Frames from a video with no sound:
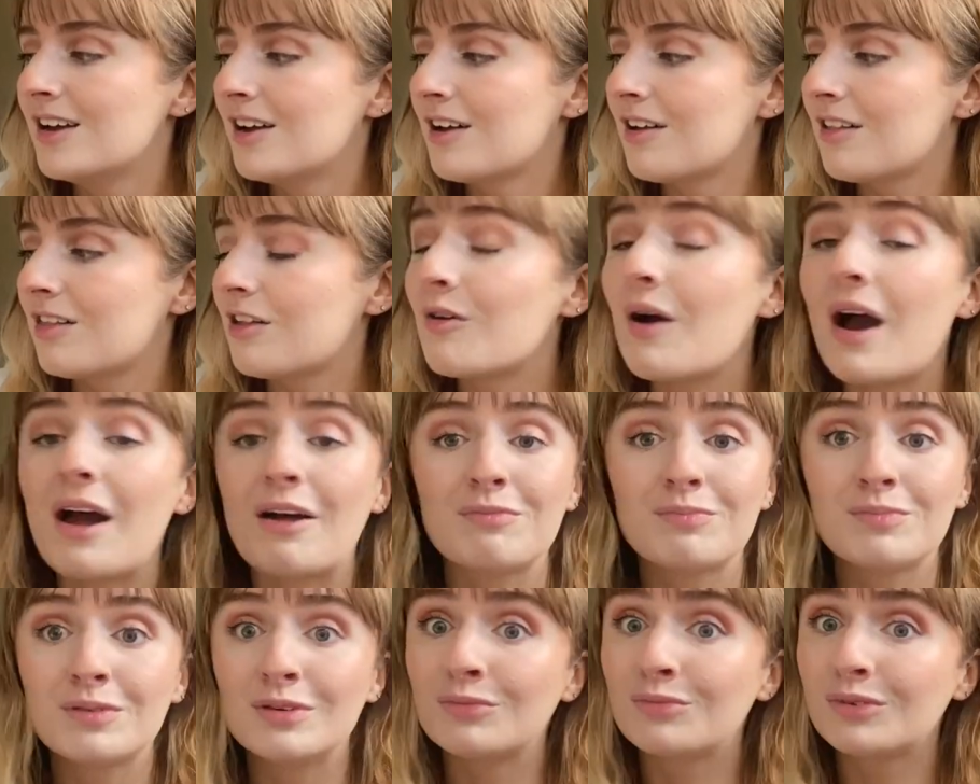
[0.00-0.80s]
So
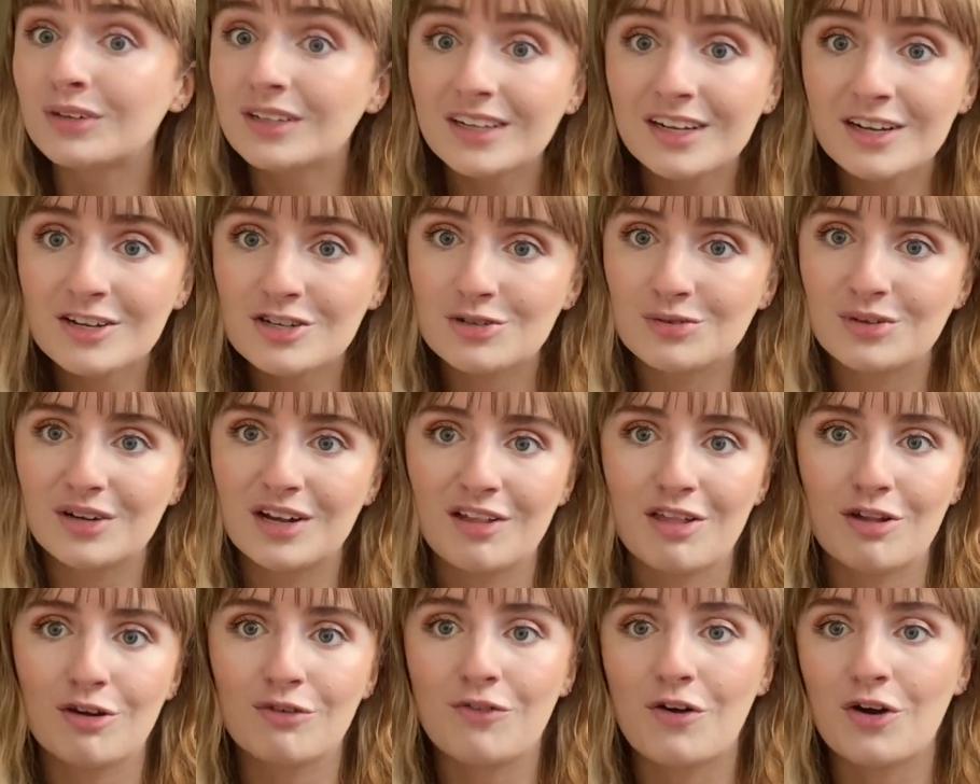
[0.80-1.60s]
I've been really enjoying it
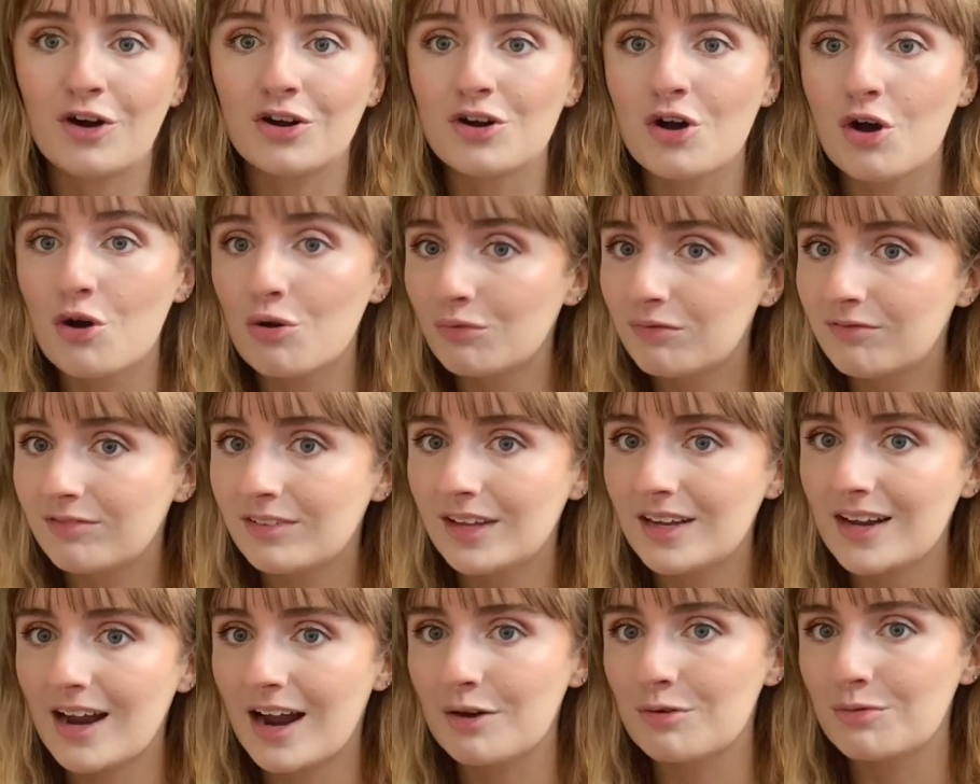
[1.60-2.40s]
so far, and
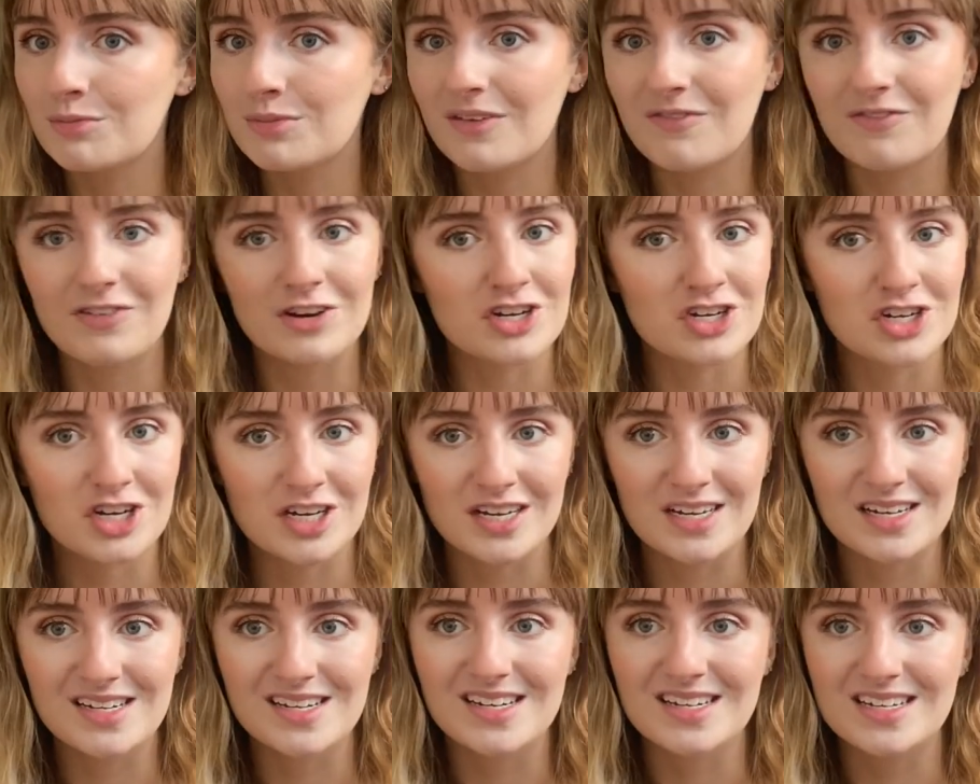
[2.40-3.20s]
hopefully I will be finishing
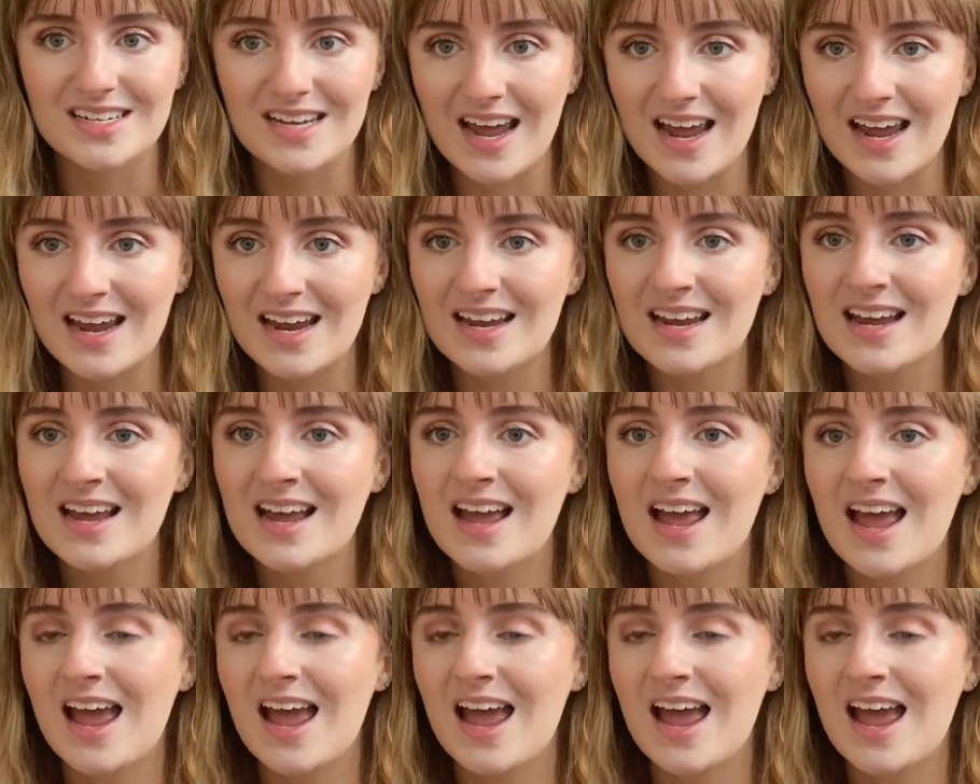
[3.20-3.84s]
it today.